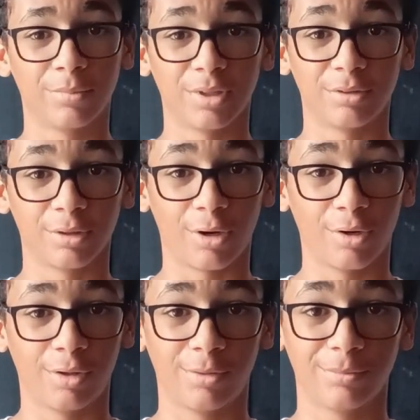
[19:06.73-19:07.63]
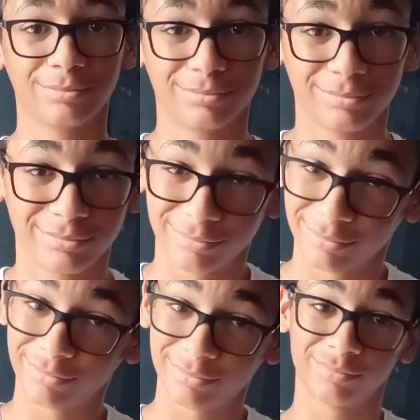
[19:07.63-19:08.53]
this your card?
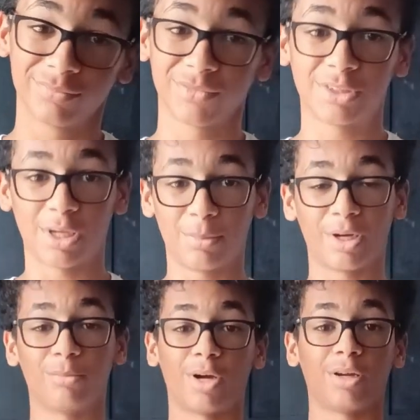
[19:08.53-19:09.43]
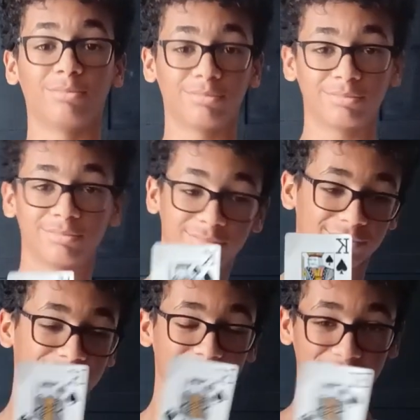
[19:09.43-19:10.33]
Tell me I'm right.
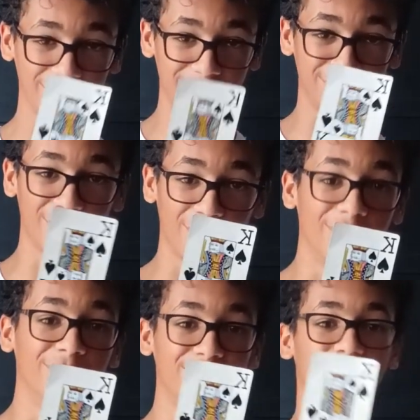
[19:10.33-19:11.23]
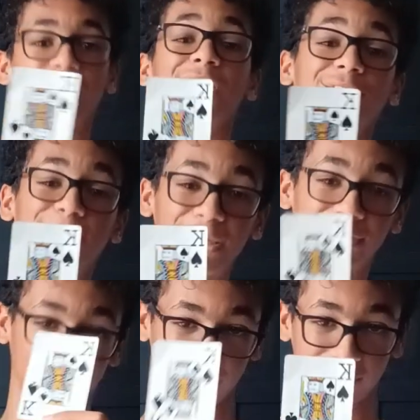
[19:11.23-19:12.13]
This is your card. King of
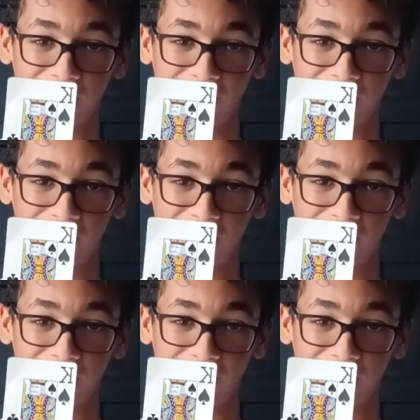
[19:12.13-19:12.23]
Spades.